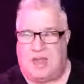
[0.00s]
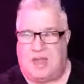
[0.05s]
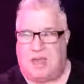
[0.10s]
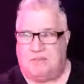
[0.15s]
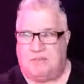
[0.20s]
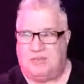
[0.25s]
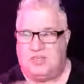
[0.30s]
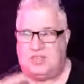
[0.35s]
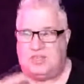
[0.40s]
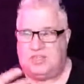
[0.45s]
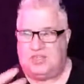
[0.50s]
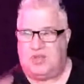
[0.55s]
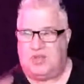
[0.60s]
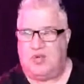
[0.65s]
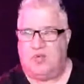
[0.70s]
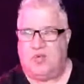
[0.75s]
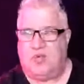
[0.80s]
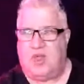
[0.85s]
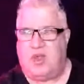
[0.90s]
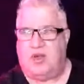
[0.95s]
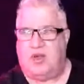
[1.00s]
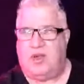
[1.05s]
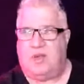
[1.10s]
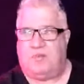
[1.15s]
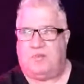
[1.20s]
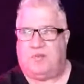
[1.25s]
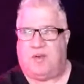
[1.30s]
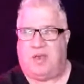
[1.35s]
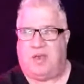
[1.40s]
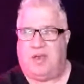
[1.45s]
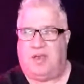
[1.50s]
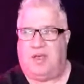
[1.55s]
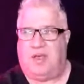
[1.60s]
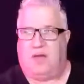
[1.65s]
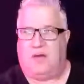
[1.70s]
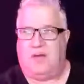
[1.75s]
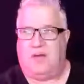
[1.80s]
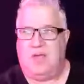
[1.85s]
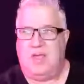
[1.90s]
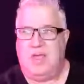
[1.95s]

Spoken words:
I'm just so geared up right now.